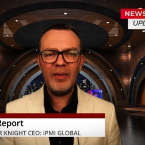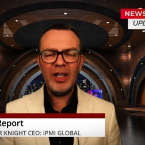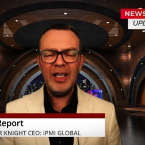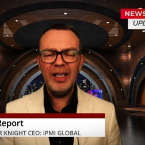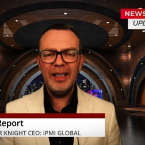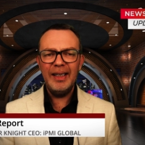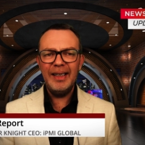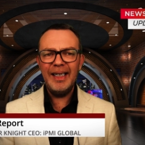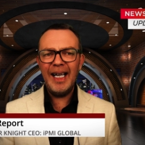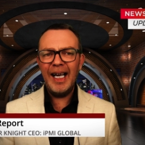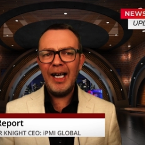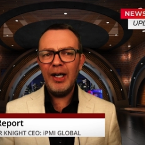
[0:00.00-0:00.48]

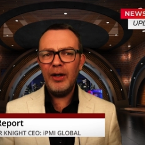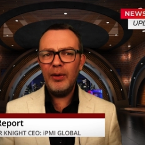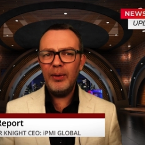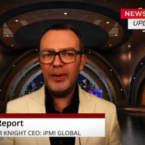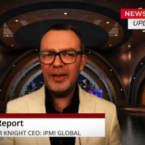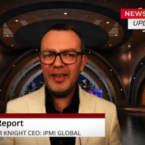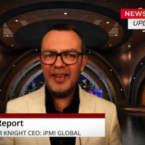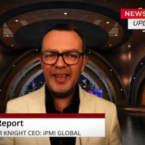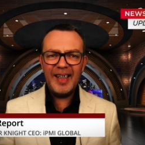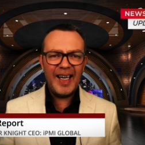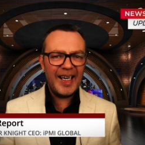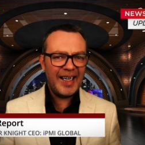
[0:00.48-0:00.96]
Now, a
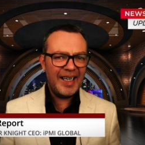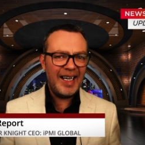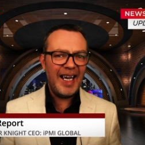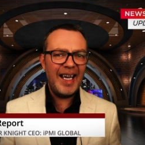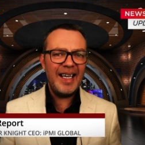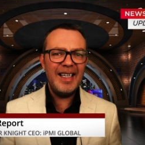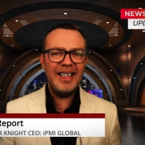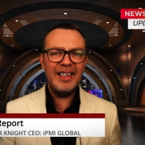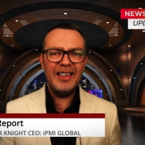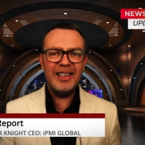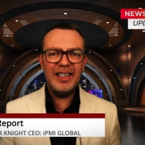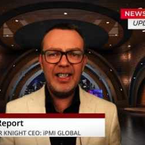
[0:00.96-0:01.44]

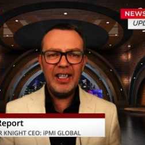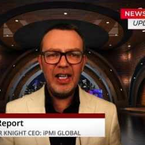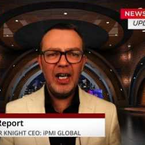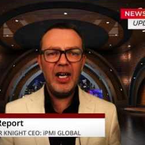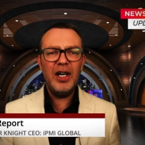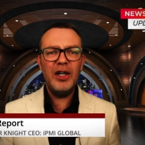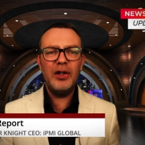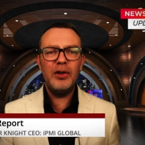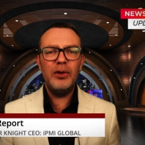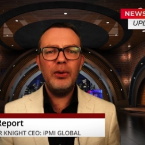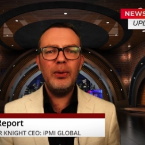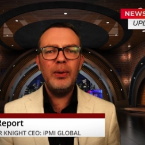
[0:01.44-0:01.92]
decade
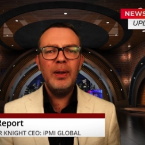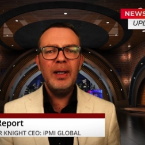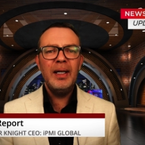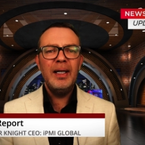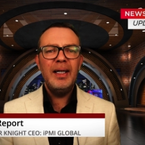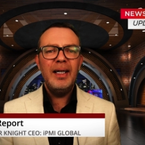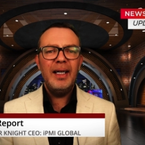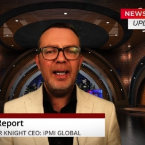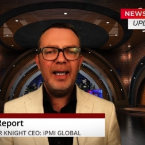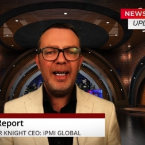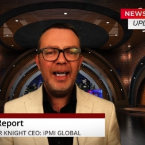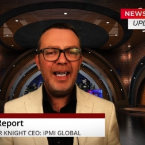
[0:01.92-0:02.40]
ago,
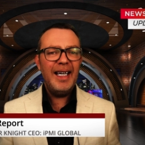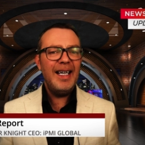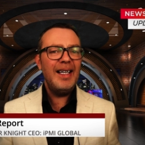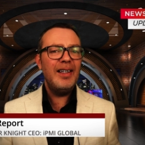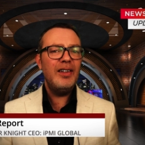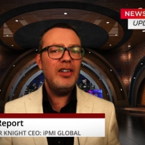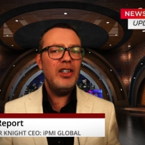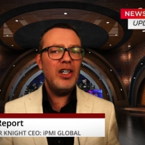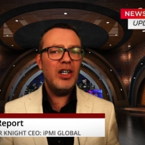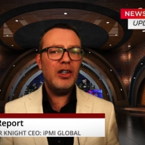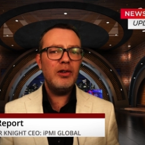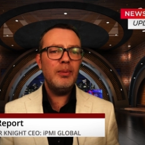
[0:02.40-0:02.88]
Ian
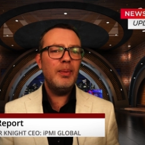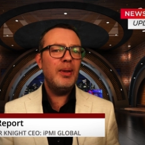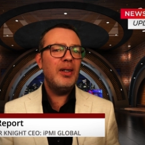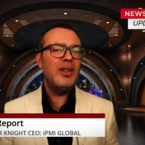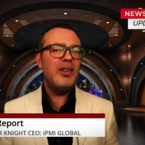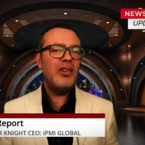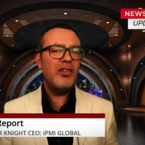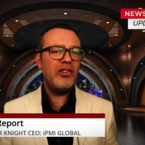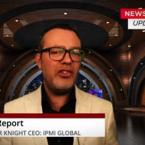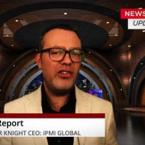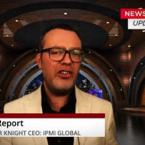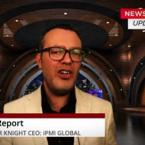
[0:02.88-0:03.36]
Youngman
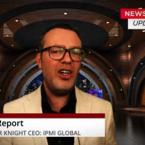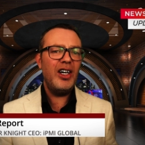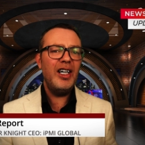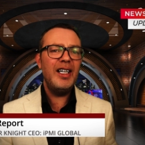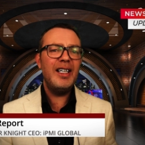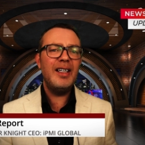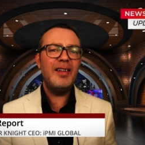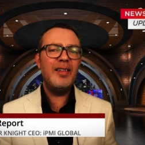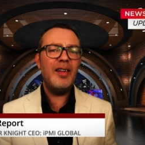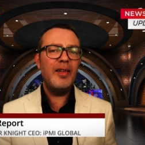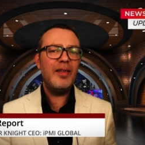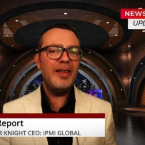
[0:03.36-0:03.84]

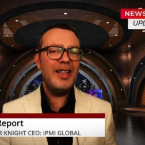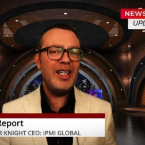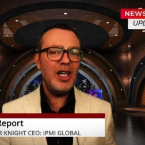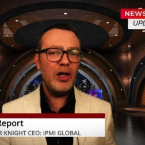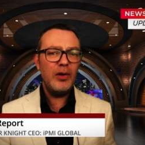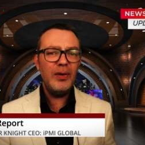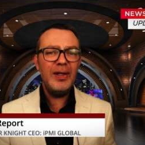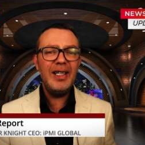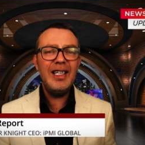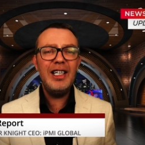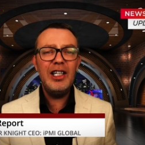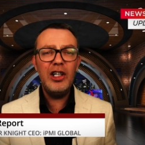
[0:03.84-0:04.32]
decided that the
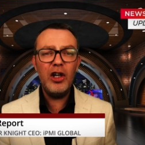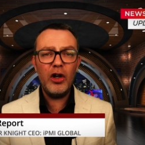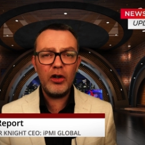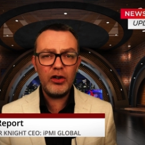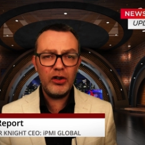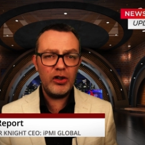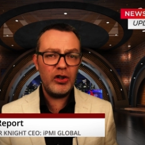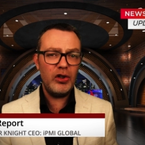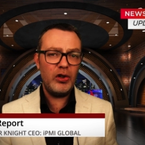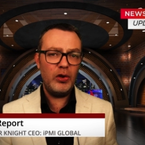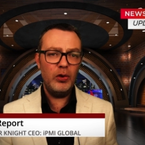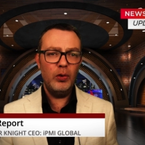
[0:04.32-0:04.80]
only
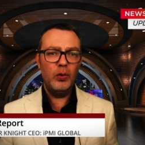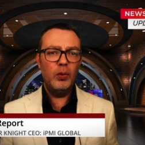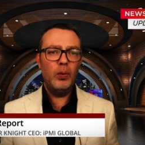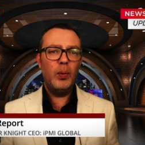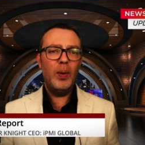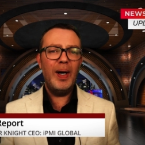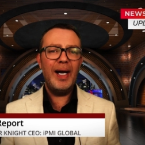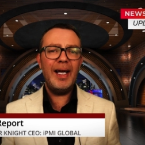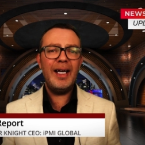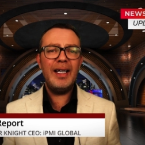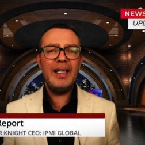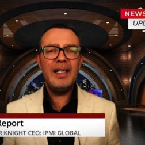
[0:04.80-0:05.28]
logical
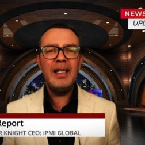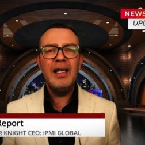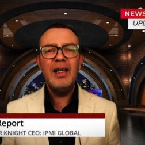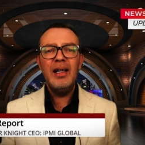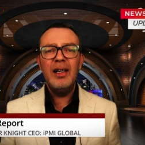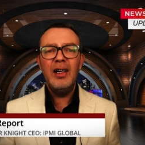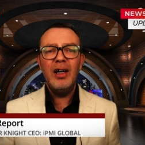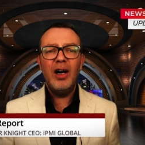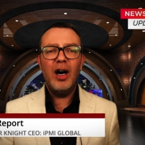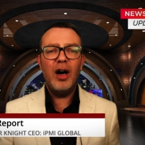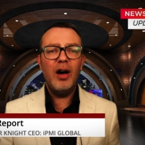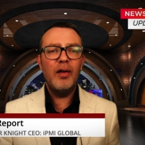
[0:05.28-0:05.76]
way
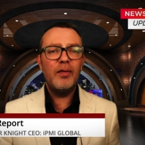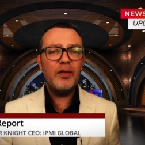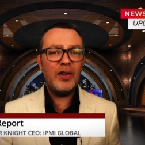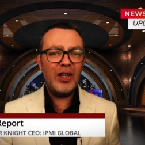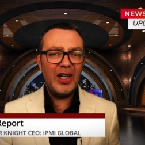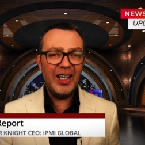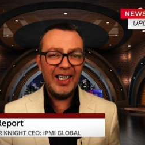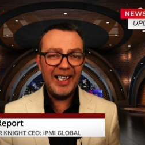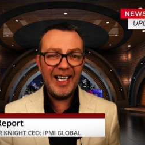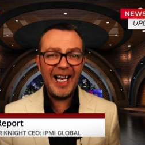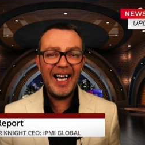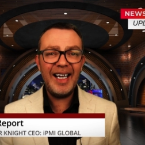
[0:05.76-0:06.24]
of
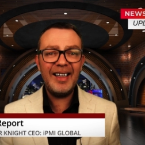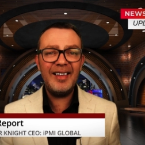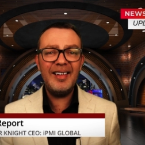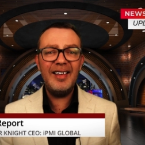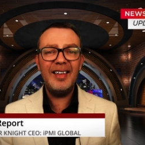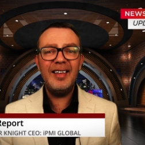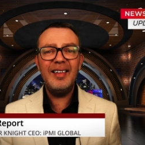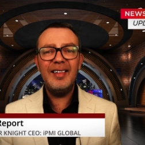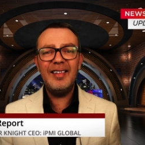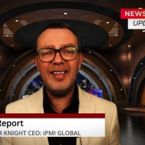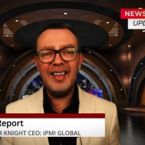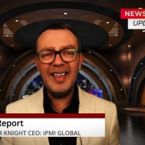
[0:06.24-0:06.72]

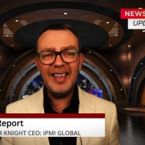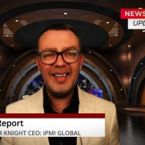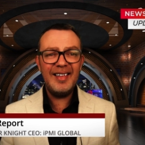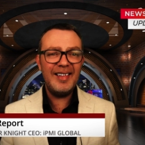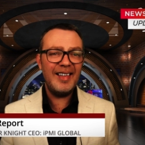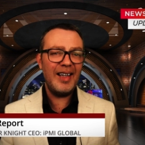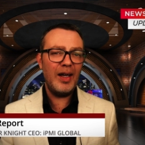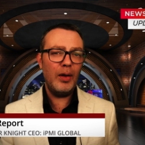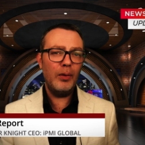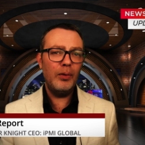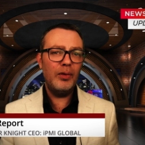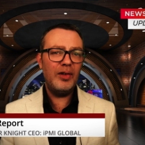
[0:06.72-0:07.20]
collecting
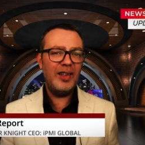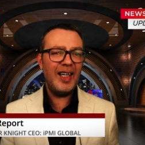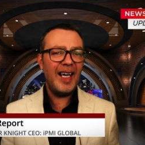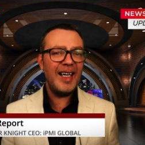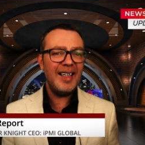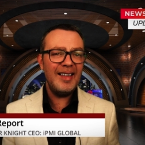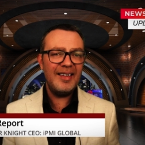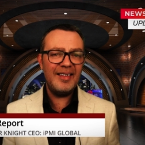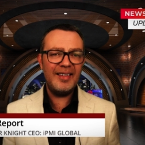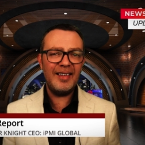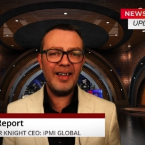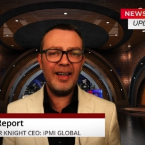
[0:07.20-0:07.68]
detailed
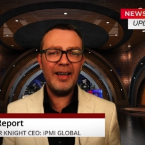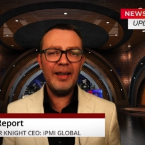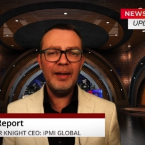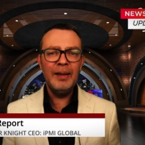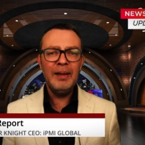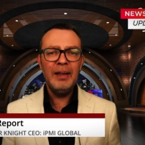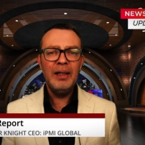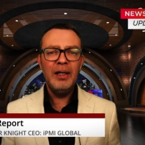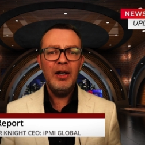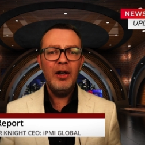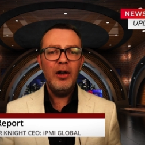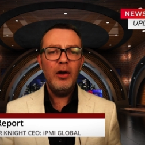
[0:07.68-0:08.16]
data
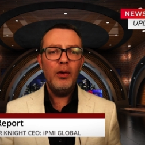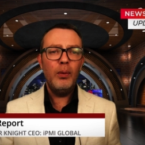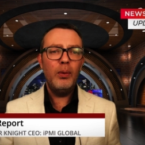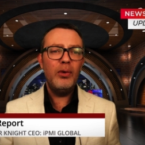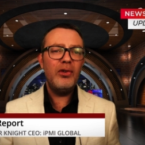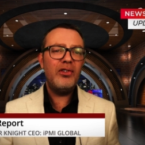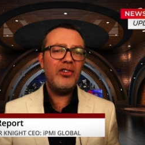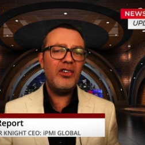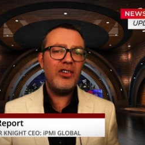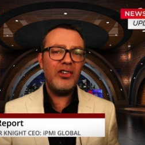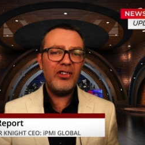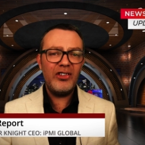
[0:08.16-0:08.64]
was
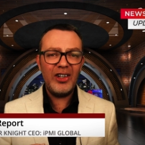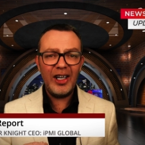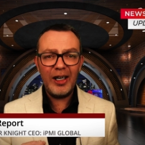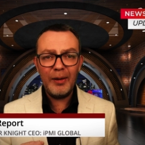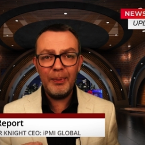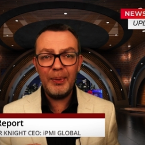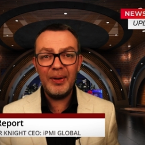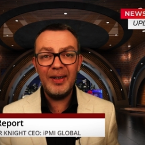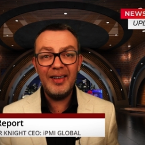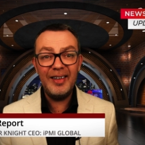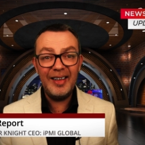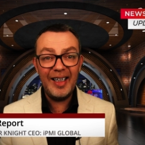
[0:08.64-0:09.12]
to set up
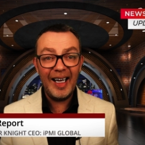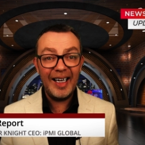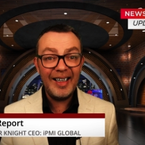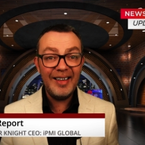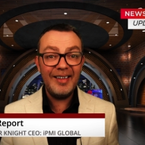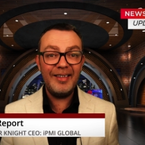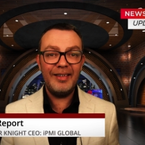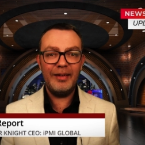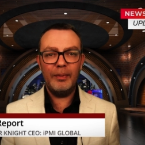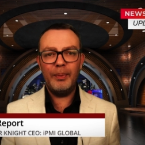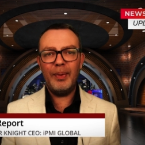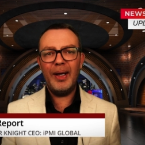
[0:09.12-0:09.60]
a
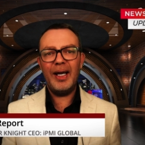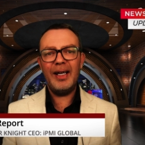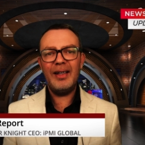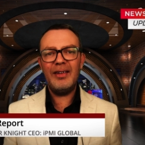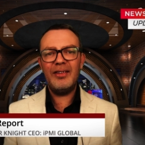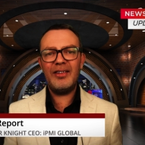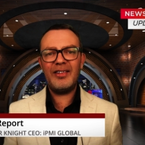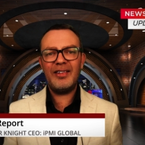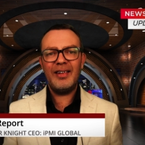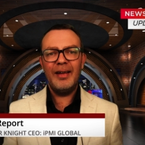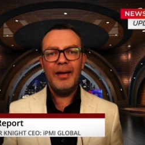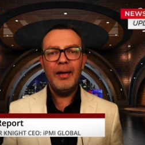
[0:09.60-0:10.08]

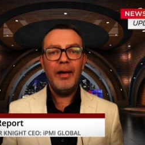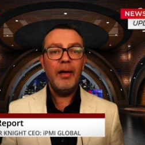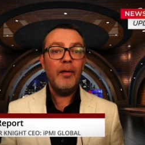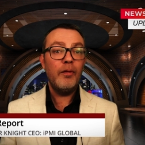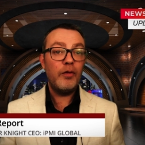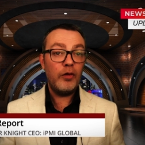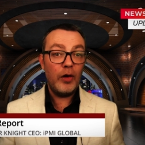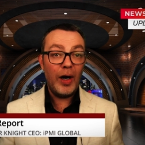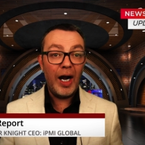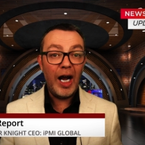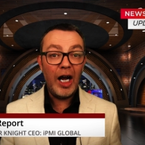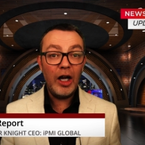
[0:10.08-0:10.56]
database
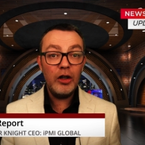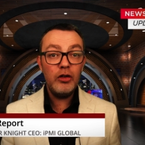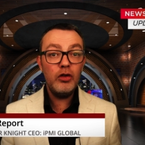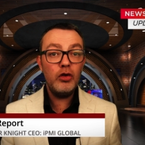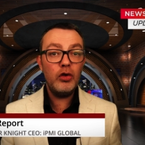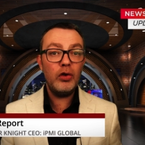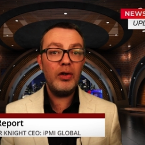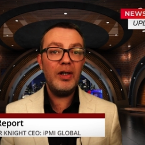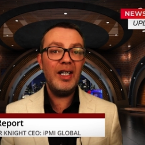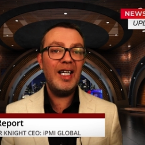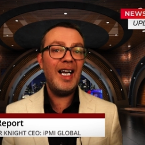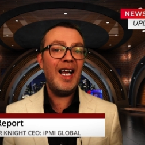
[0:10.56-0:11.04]
for
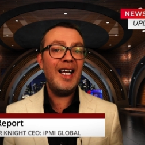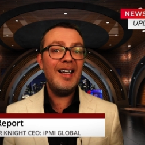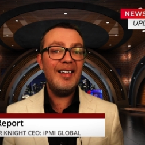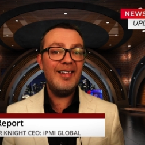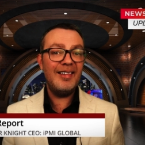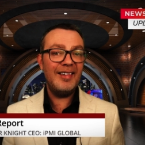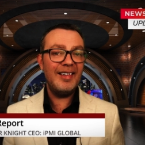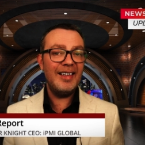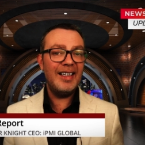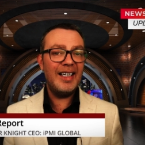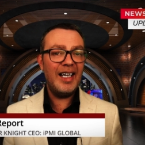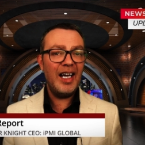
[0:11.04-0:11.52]

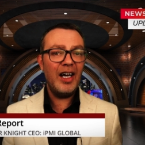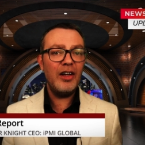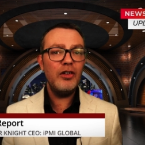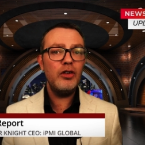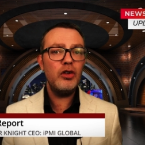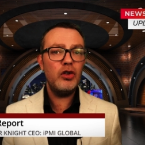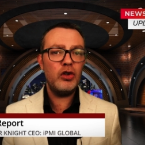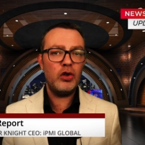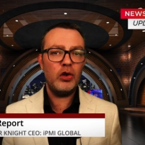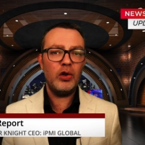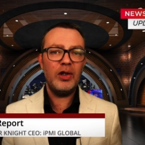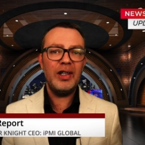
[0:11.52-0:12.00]
180
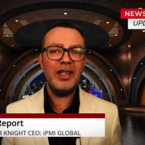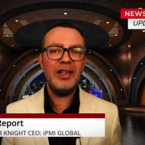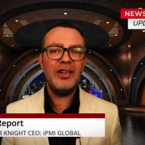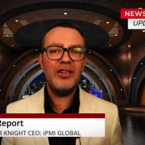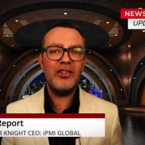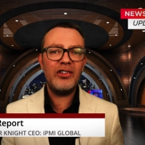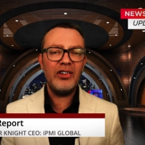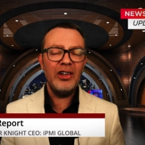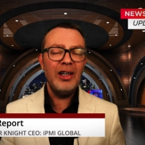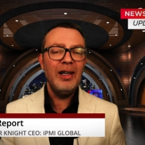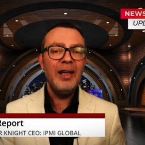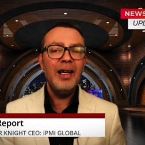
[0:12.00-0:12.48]

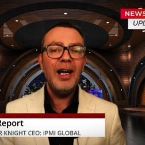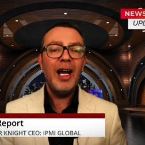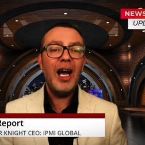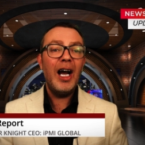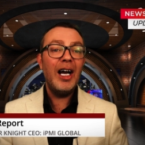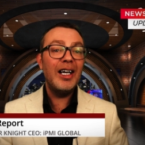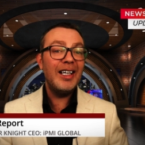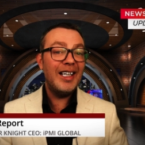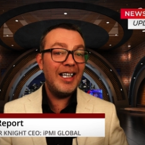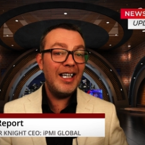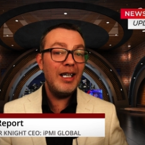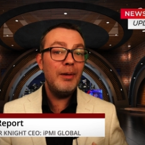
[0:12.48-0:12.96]
countries
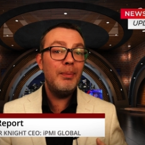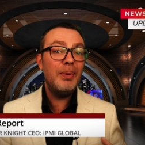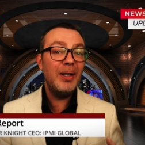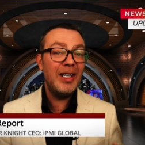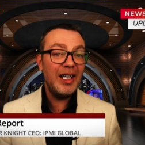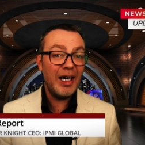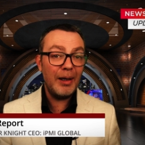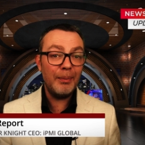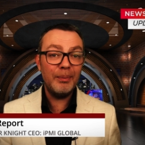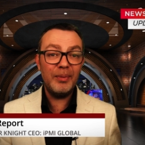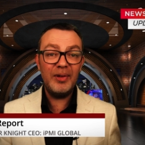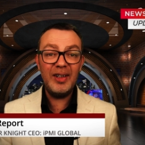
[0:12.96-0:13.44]
and keep it
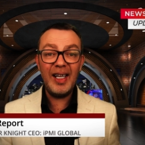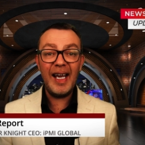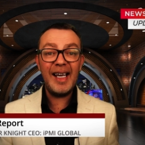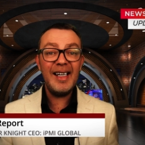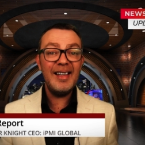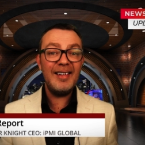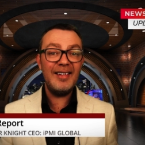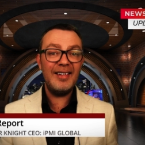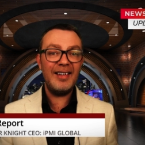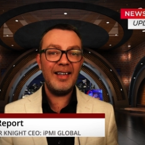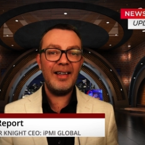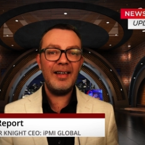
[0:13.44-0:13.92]

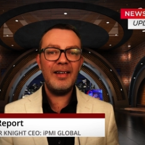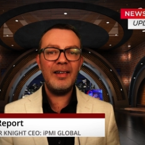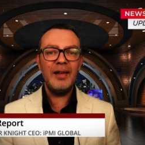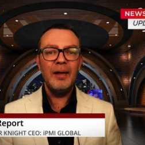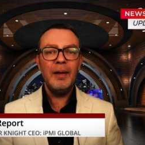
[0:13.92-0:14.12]
updated